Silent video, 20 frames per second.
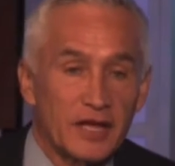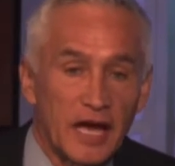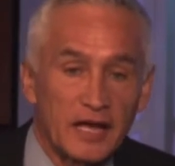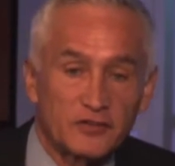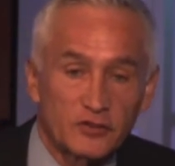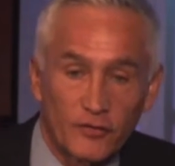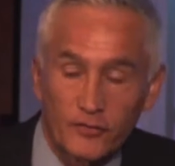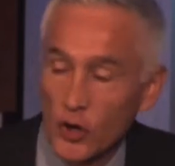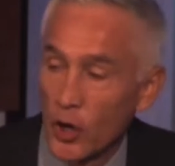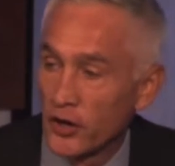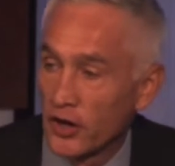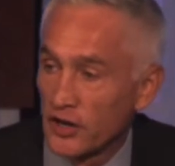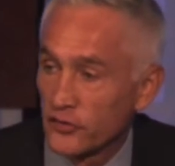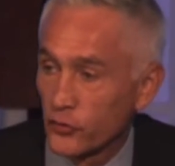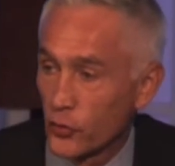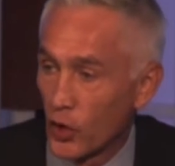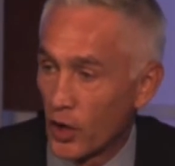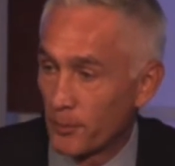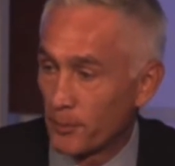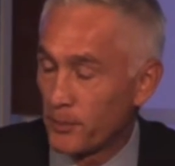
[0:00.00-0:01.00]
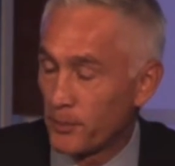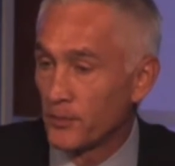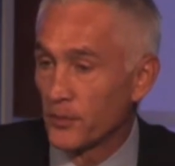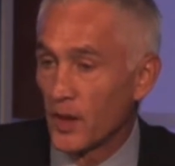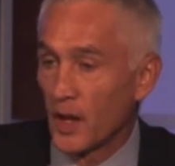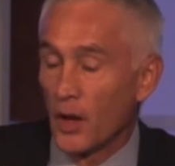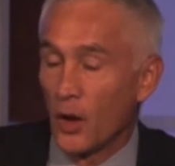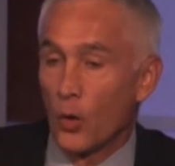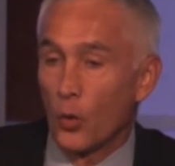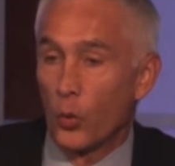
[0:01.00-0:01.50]
Donald Trump,
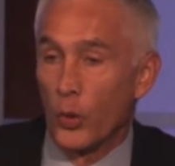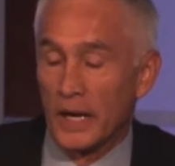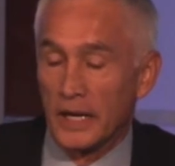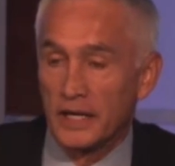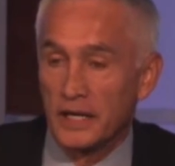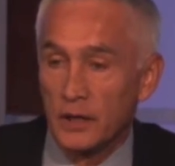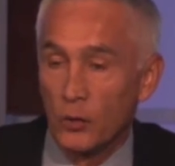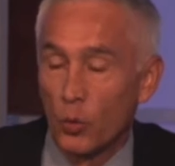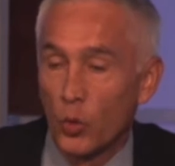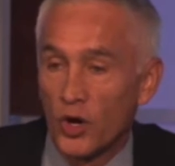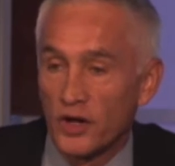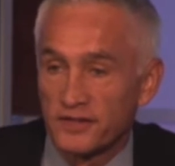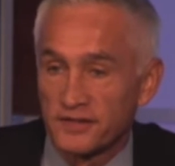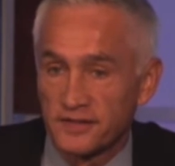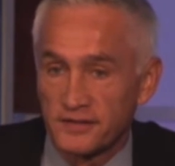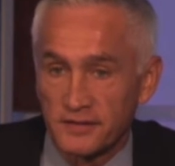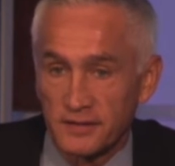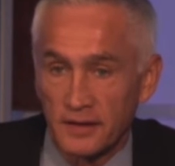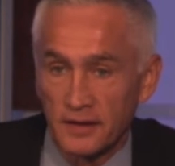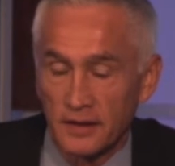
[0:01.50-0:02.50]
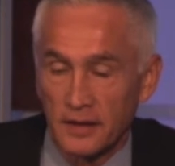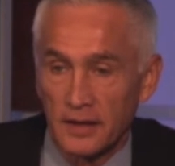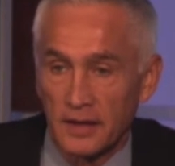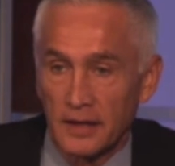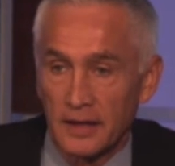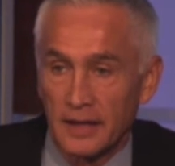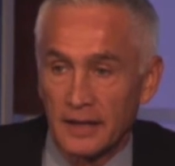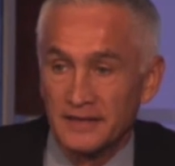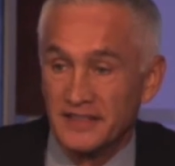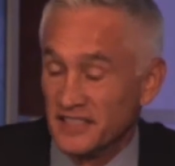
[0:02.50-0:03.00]
when he was
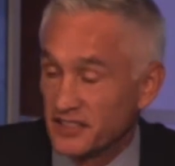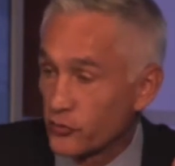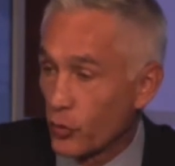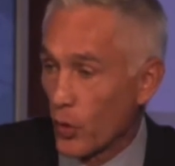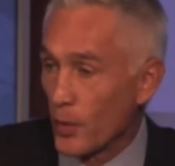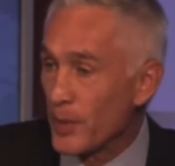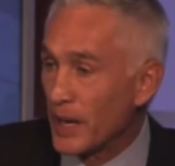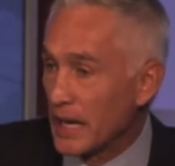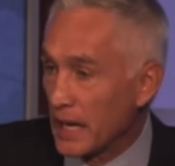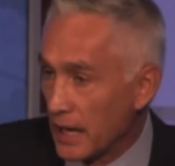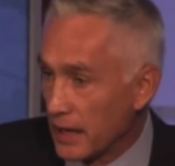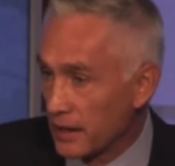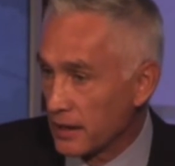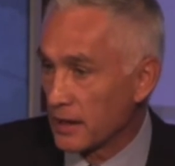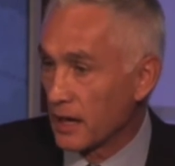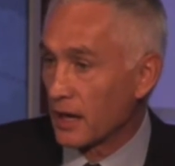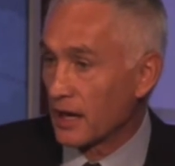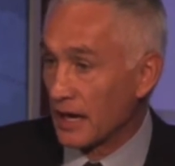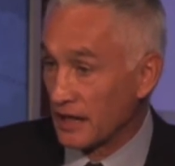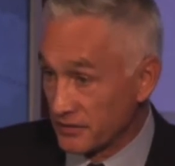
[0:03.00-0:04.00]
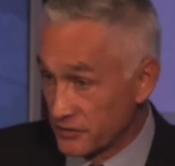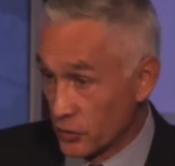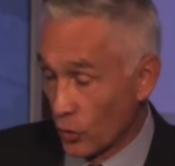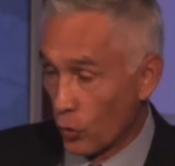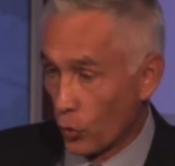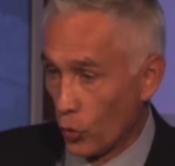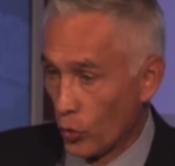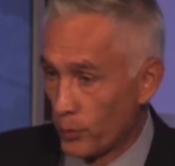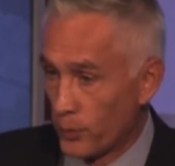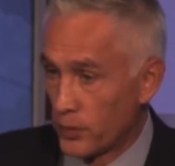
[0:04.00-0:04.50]
discriminating against a
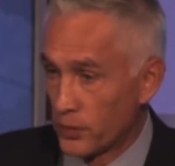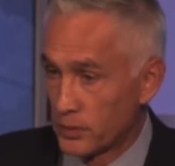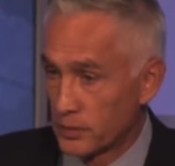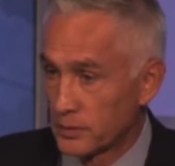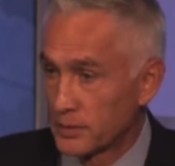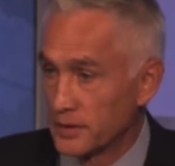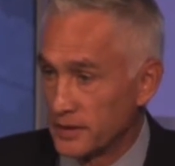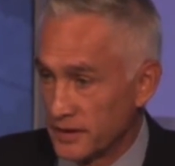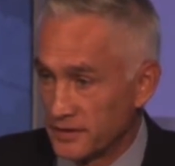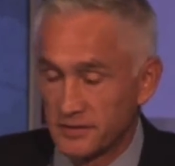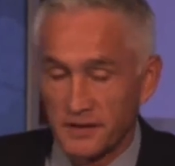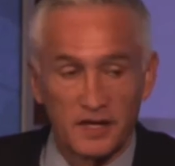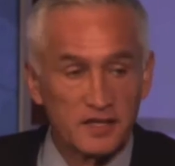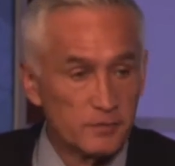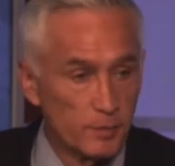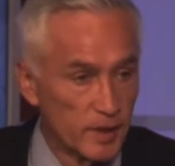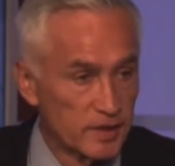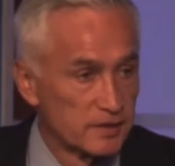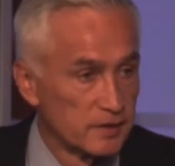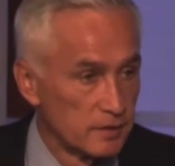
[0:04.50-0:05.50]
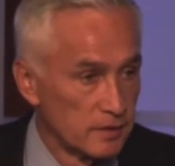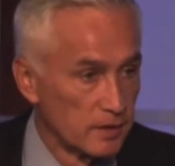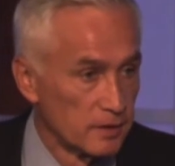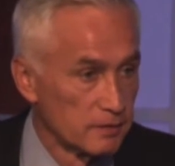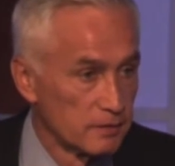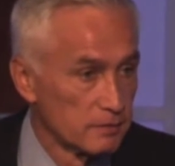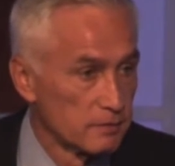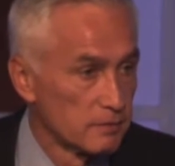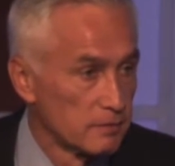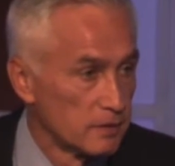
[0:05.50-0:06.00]
group, in this case Mexican
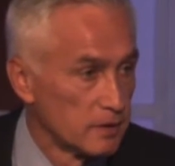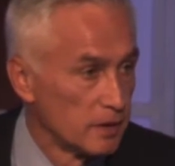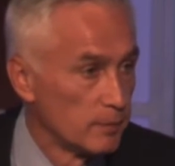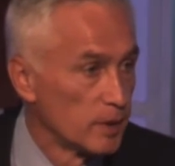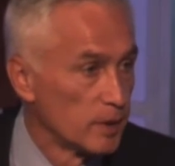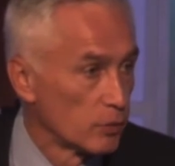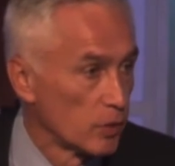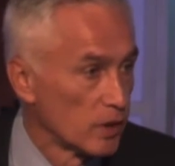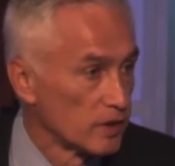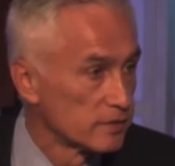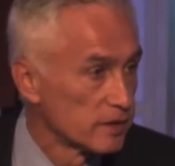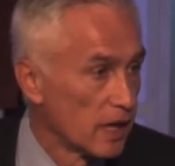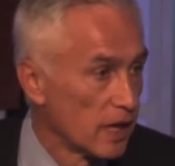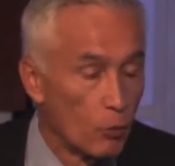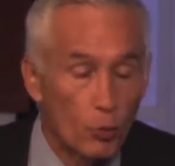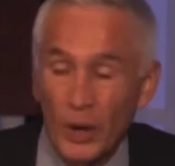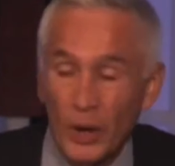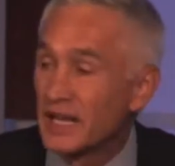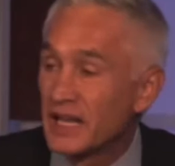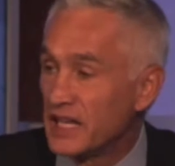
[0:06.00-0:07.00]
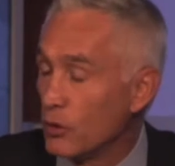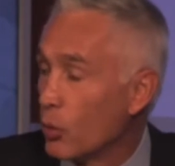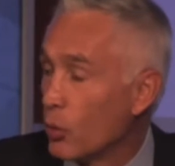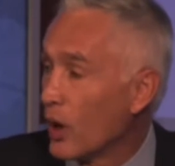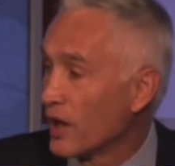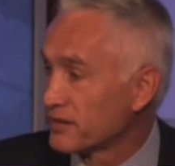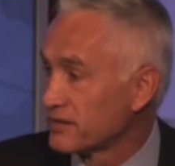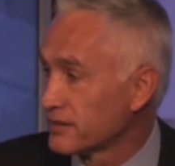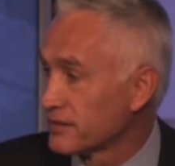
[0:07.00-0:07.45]
immigrants, and when he was